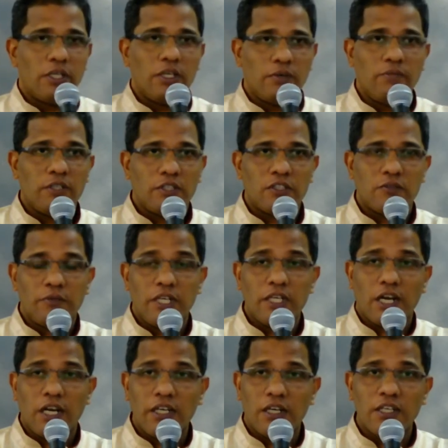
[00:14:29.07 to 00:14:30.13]
which is very
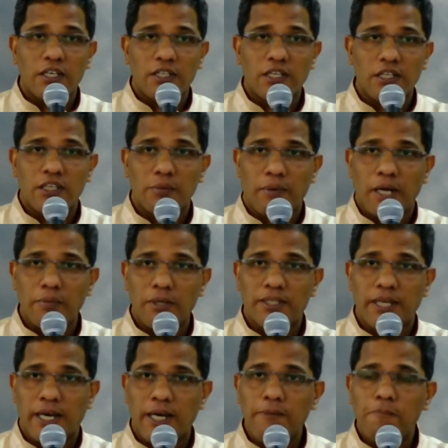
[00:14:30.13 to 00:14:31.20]
clearly written in the Bible,
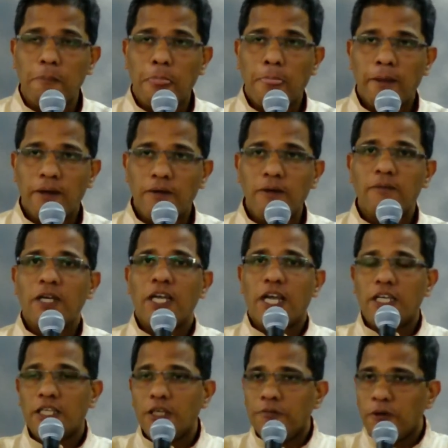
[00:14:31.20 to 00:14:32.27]
that you know,
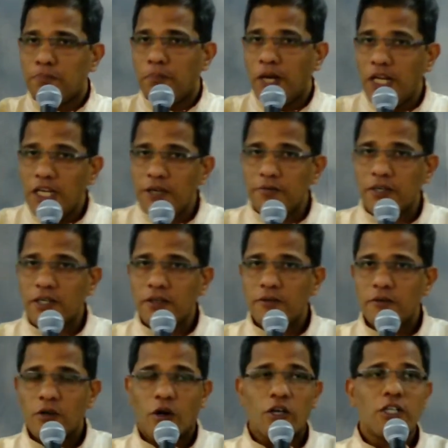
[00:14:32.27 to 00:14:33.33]
if a believer
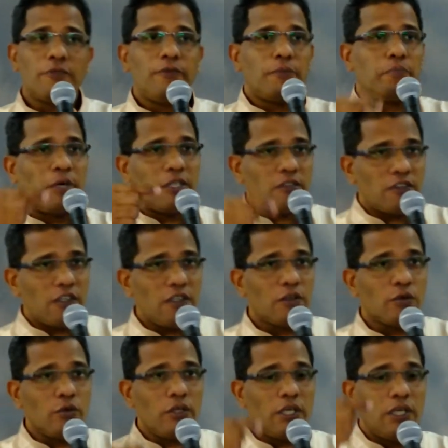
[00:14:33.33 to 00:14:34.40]
or if a person
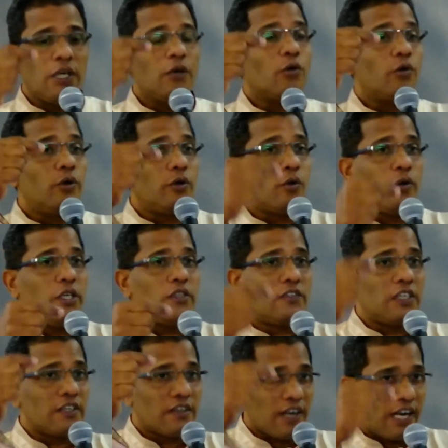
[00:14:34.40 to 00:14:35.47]
who who who is
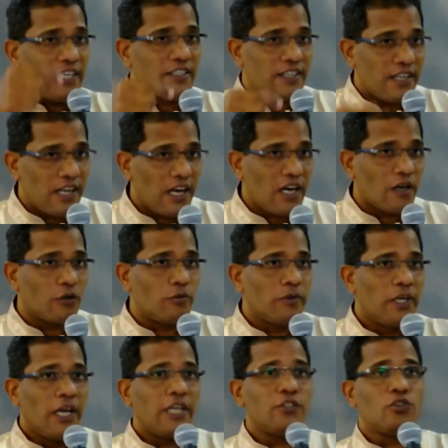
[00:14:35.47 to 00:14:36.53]
in Christ now,
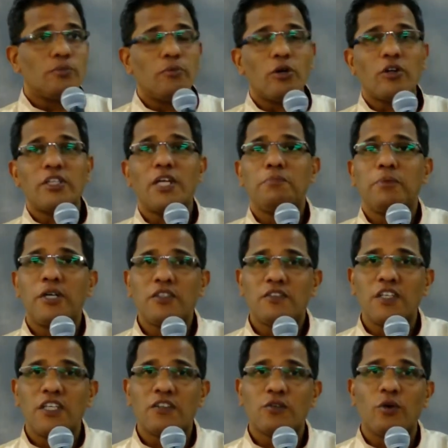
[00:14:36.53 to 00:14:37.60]
and tomorrow that person
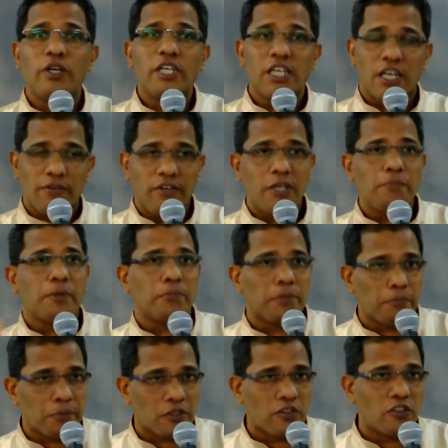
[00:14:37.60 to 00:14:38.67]
is going away from the
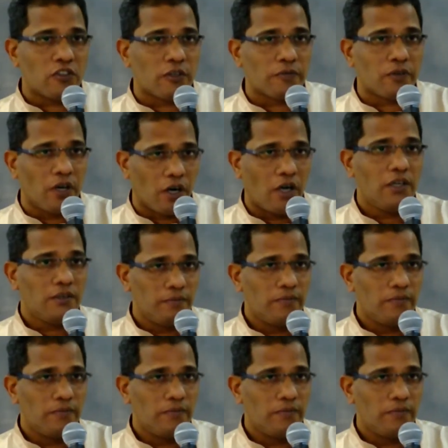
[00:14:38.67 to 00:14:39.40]
presence of God,